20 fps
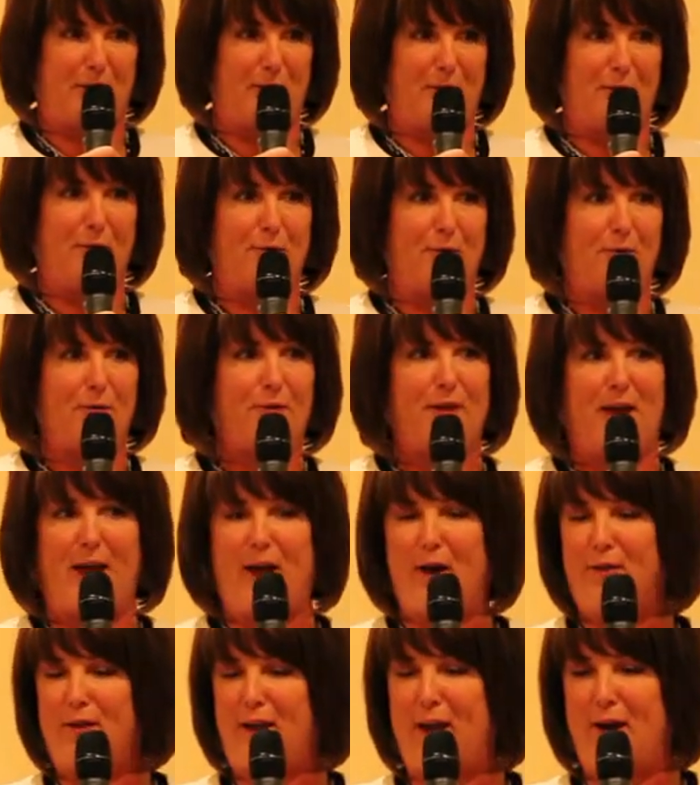to the
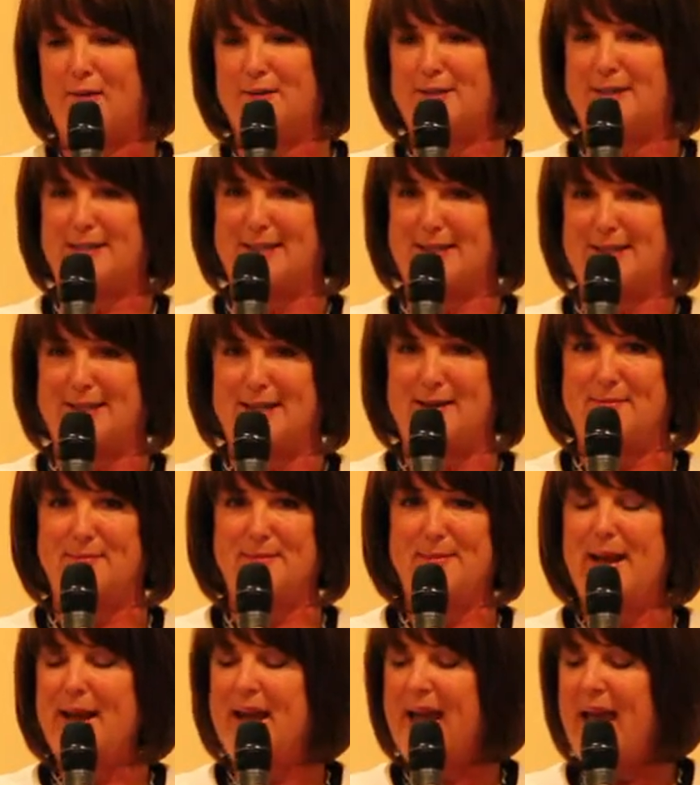healthcare
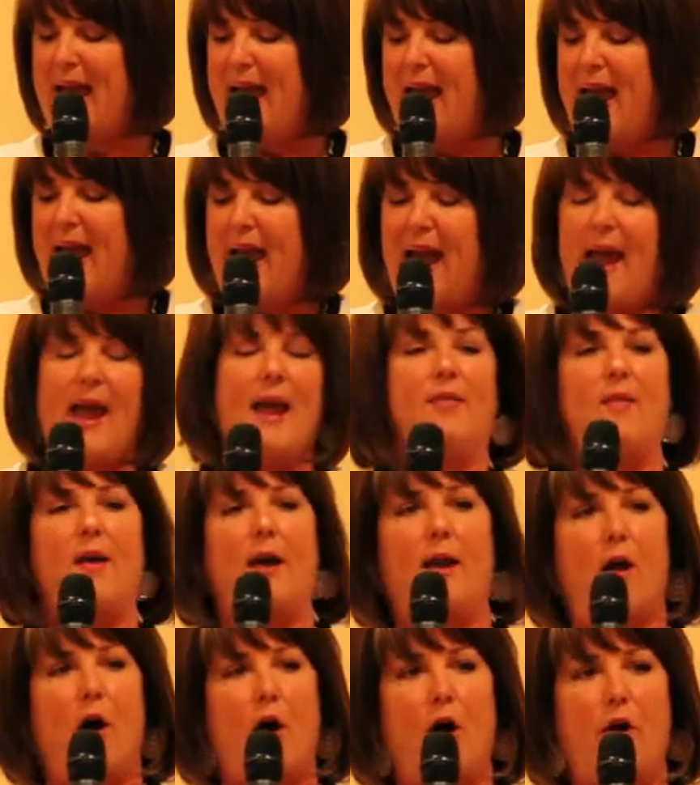system. And
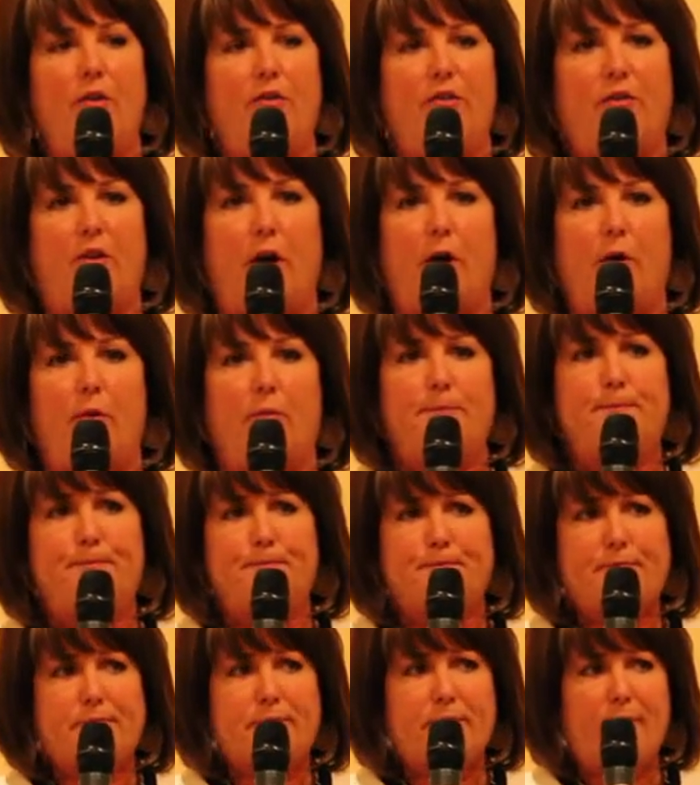then also,
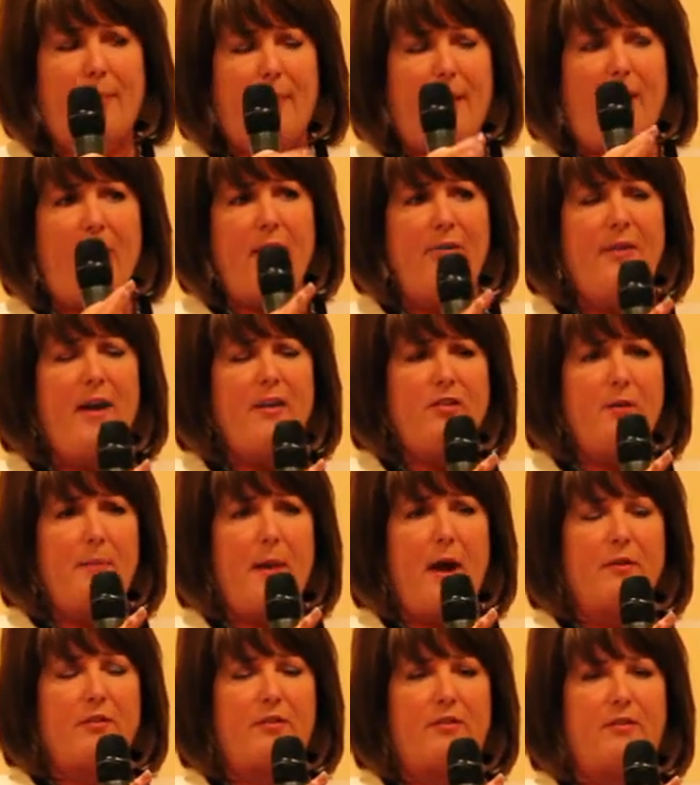that's
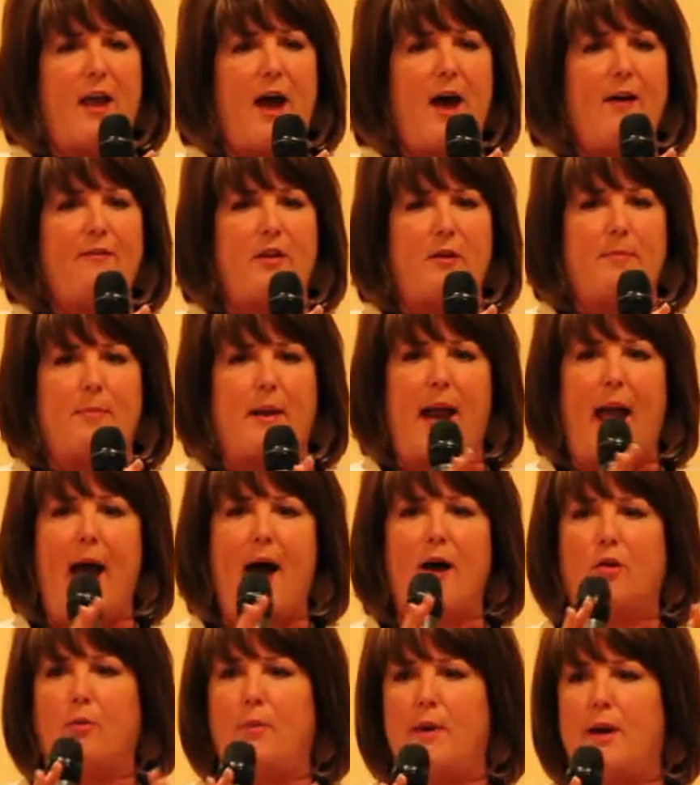about staffing, but
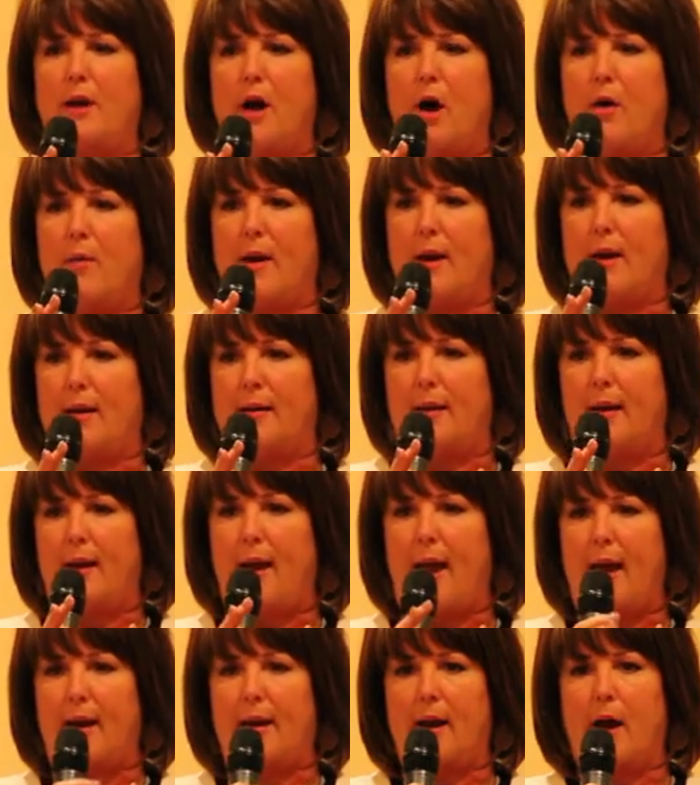how do we go
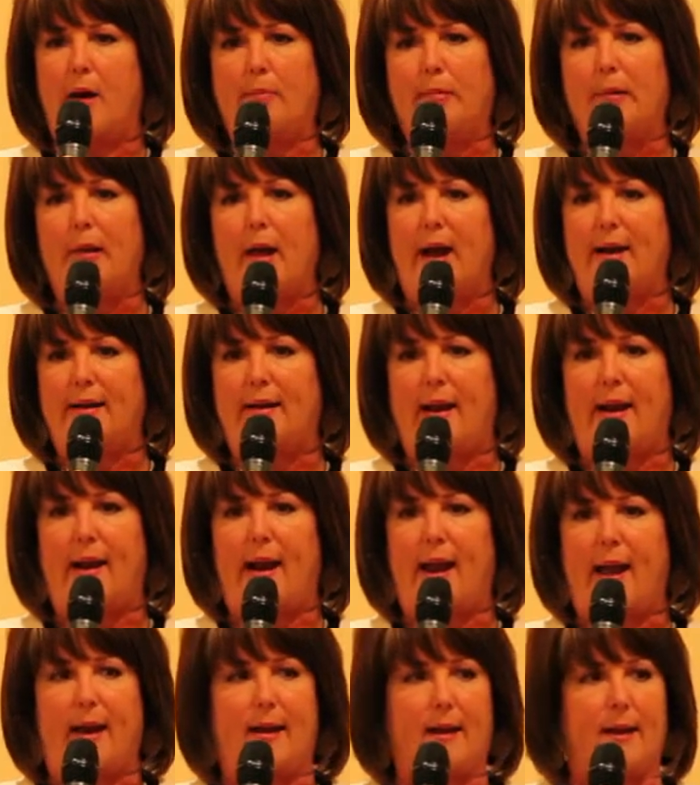in and apply
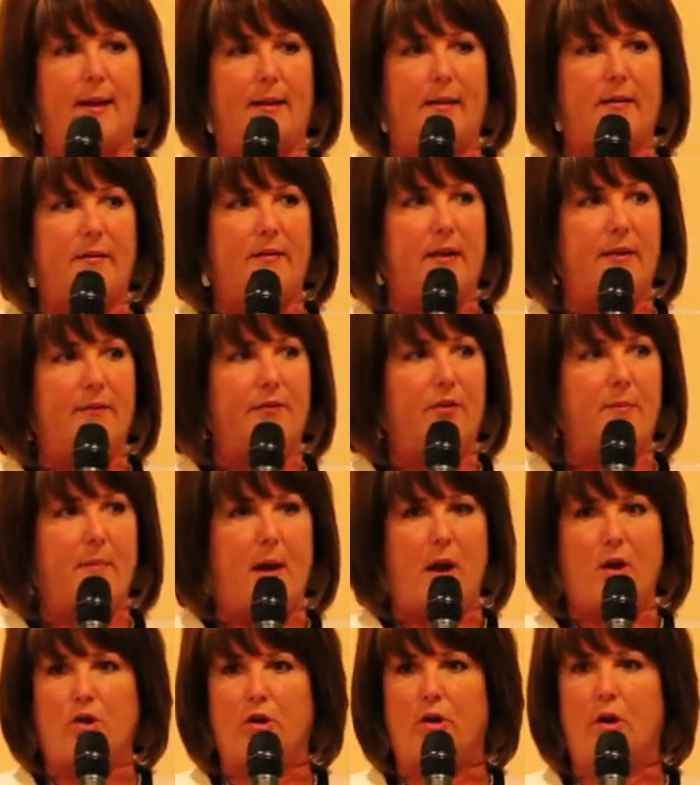data analytics and
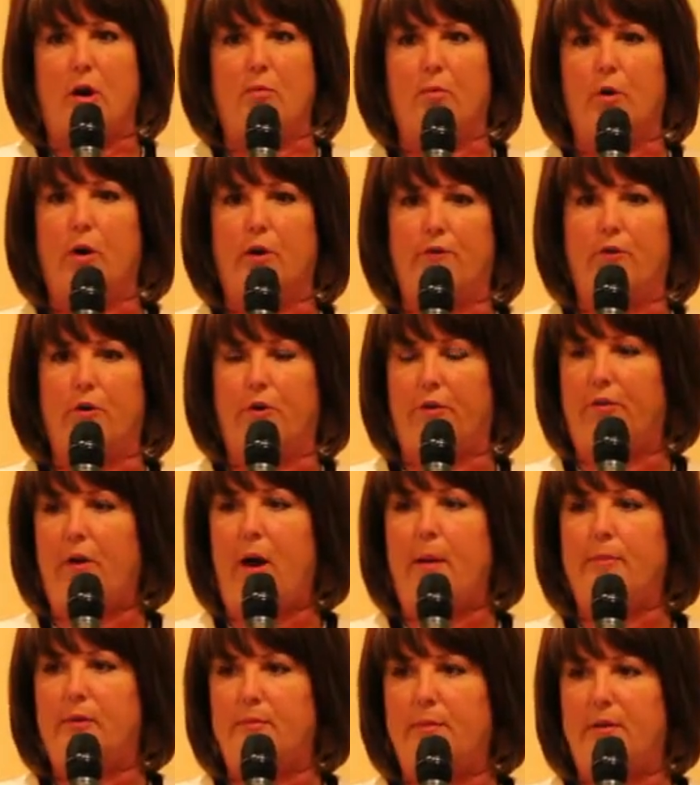information on workforce
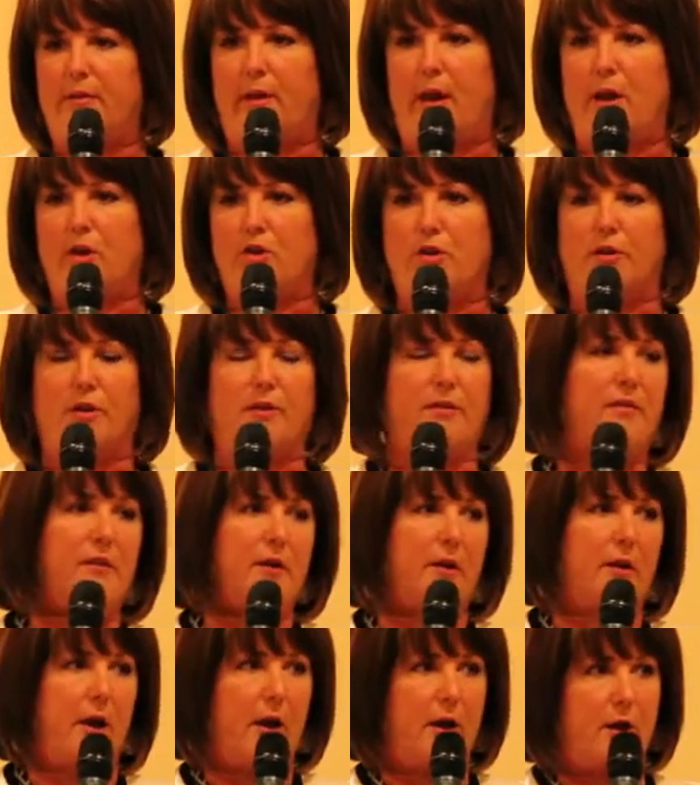optimization? It's
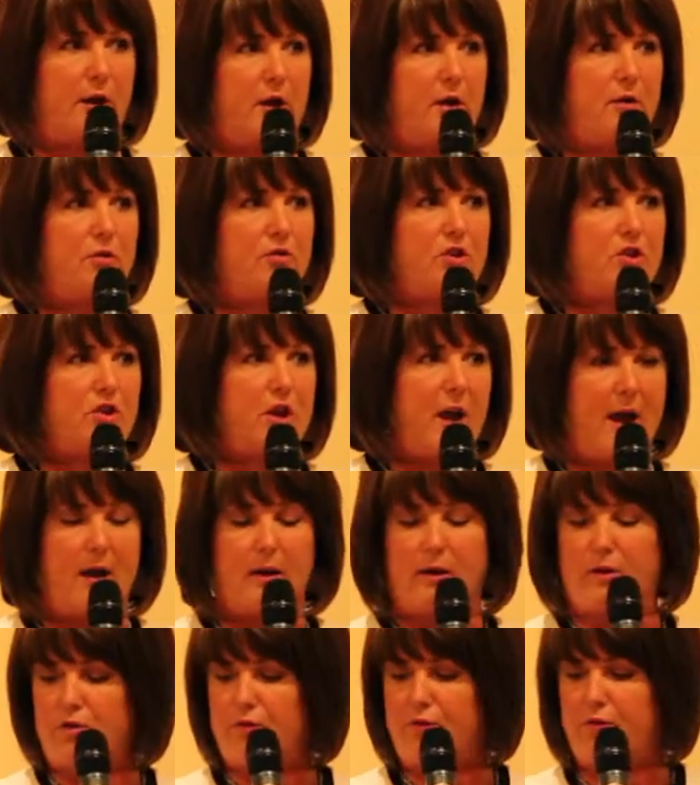still a huge
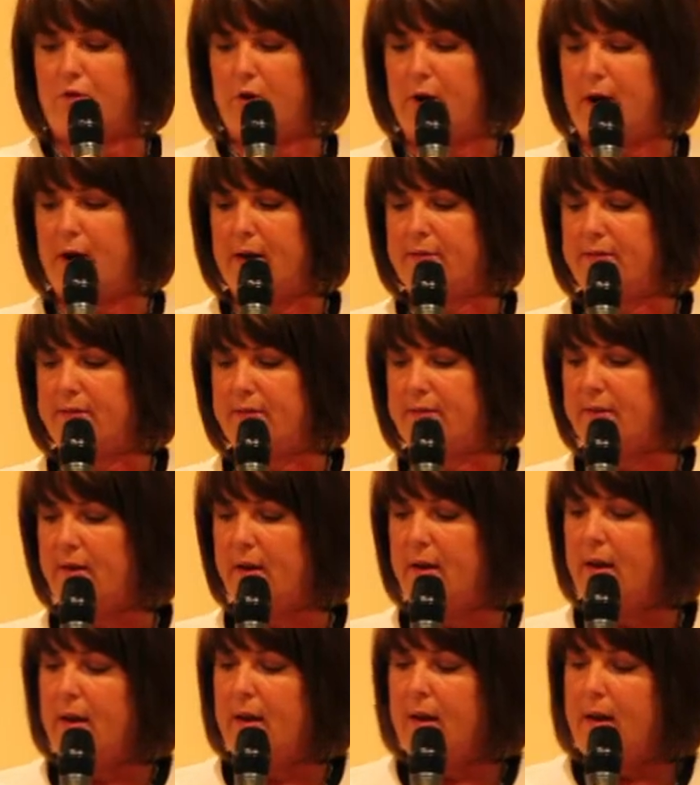challenge for us.
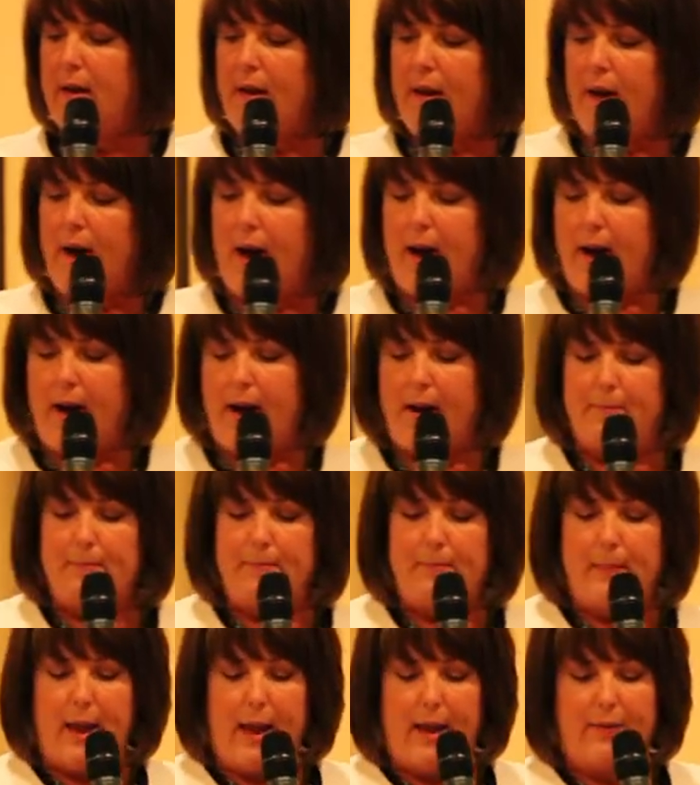
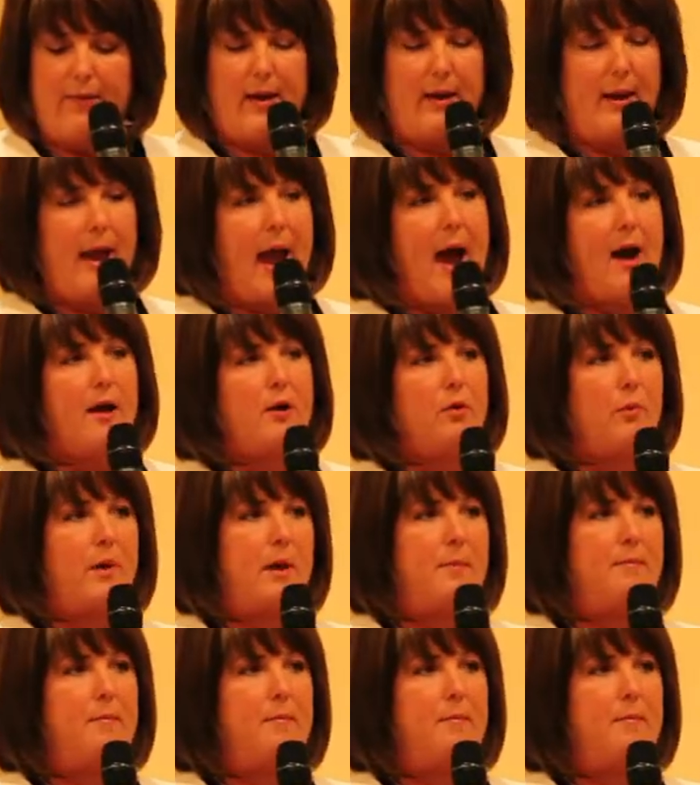And then how do we